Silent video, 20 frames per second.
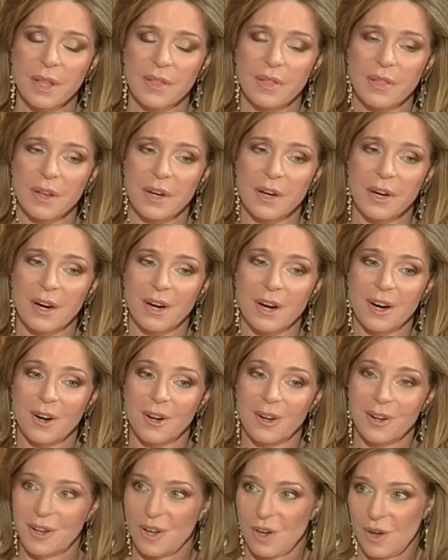they
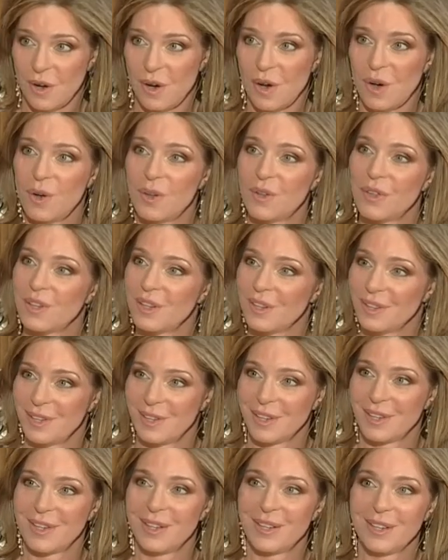are all the
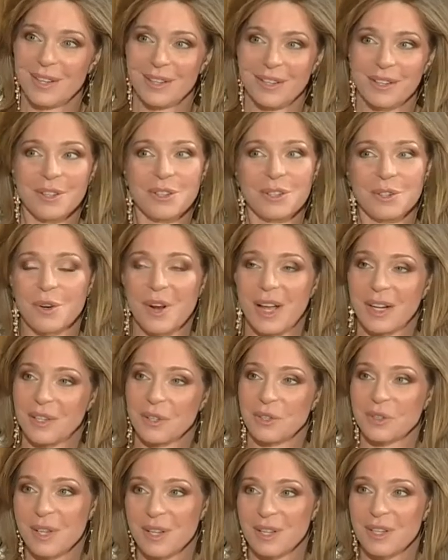direct
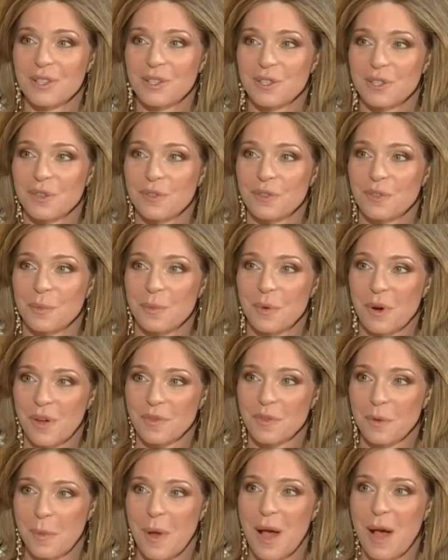descendants of the
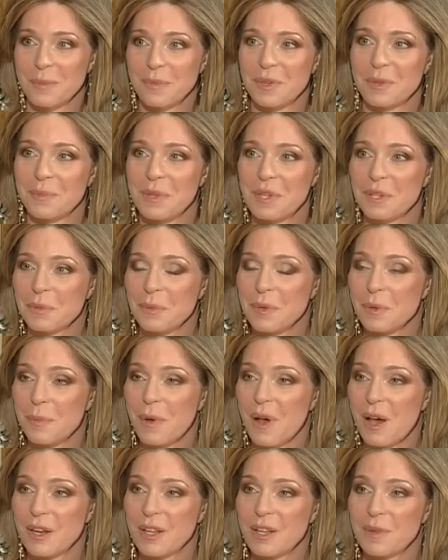Prophet Muhammad, peace be
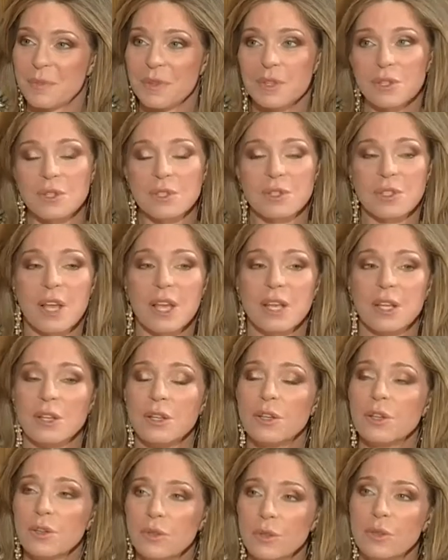upon him. This is a
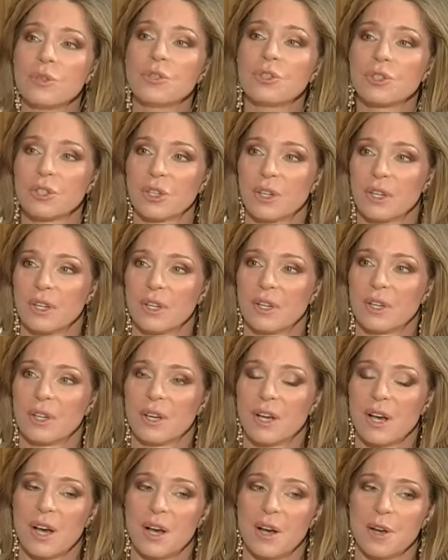huge
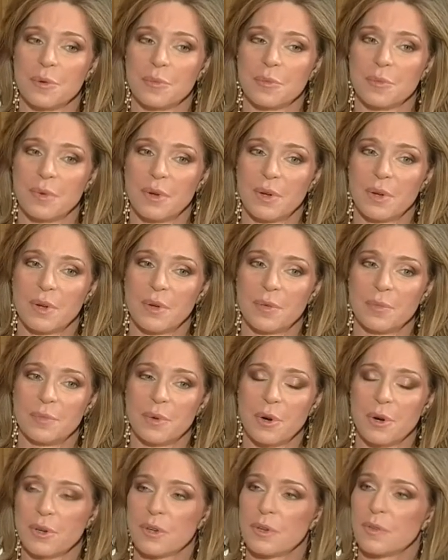
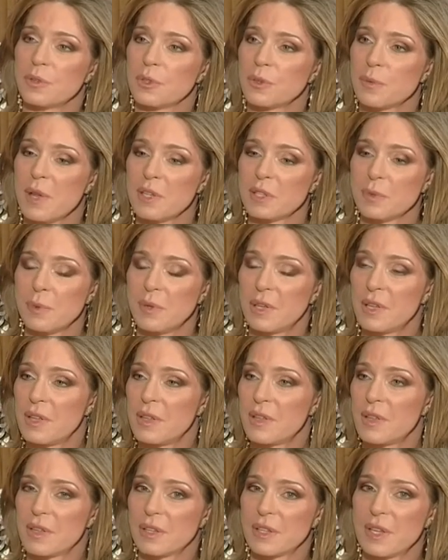burden of
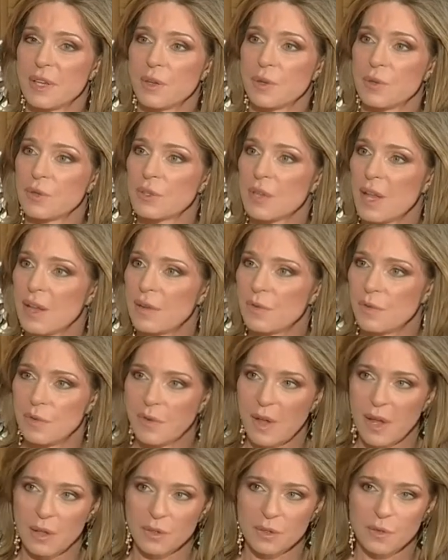responsibility that King Hussein
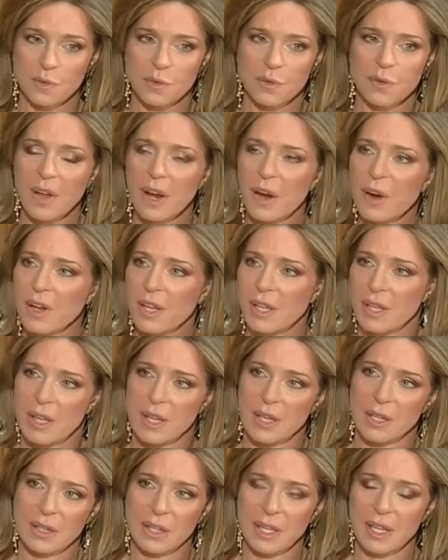felt very
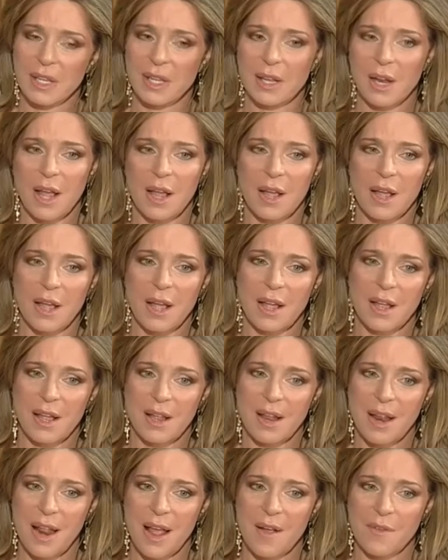keenly. At
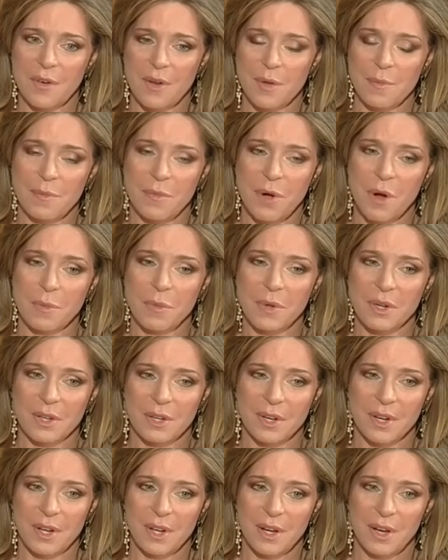every moment
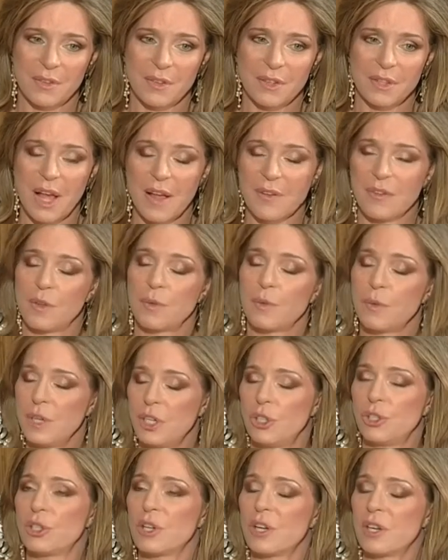of the life that
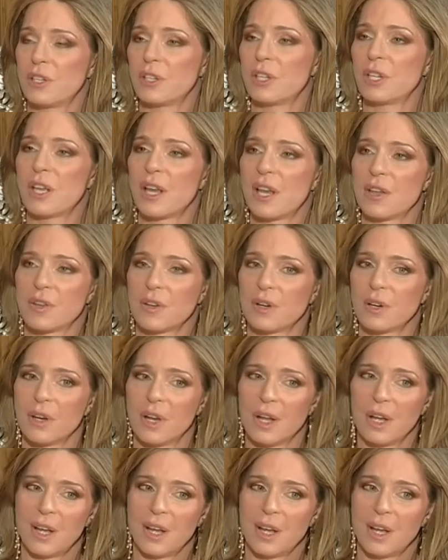we shared together,